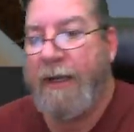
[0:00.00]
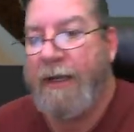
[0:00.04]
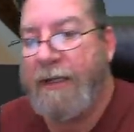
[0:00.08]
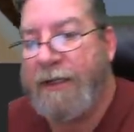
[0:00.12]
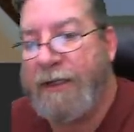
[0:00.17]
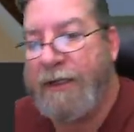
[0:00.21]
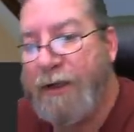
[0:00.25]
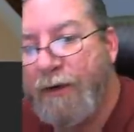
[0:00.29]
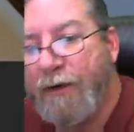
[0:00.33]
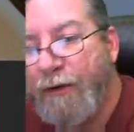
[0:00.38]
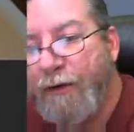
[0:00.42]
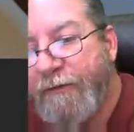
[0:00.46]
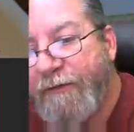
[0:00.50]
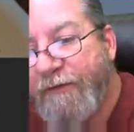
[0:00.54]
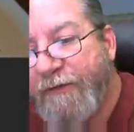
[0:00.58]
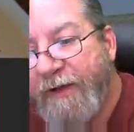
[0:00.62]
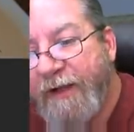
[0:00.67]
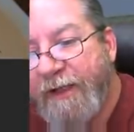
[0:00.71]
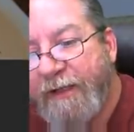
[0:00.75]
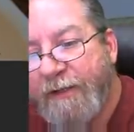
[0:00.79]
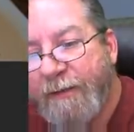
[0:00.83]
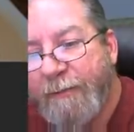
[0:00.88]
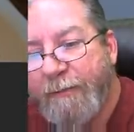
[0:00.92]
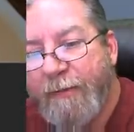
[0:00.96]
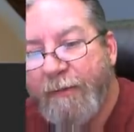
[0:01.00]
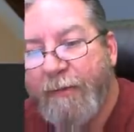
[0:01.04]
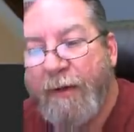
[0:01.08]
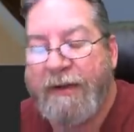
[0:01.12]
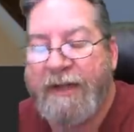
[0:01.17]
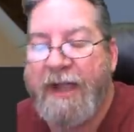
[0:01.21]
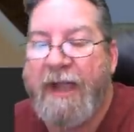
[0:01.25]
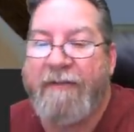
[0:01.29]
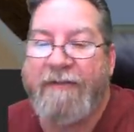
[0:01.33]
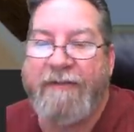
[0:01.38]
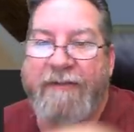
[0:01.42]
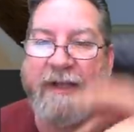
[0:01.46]
You feed the, well,
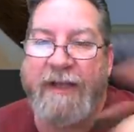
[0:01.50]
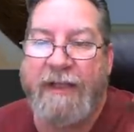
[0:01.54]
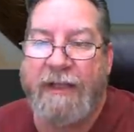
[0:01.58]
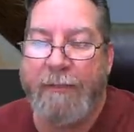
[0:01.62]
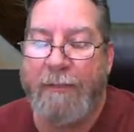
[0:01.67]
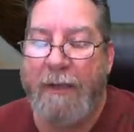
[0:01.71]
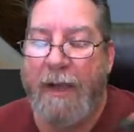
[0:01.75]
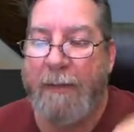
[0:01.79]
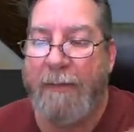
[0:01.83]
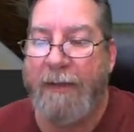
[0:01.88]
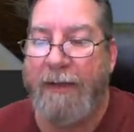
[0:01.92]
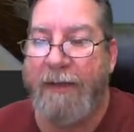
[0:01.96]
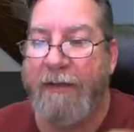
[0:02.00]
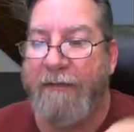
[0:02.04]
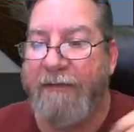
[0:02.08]
not feed the baby.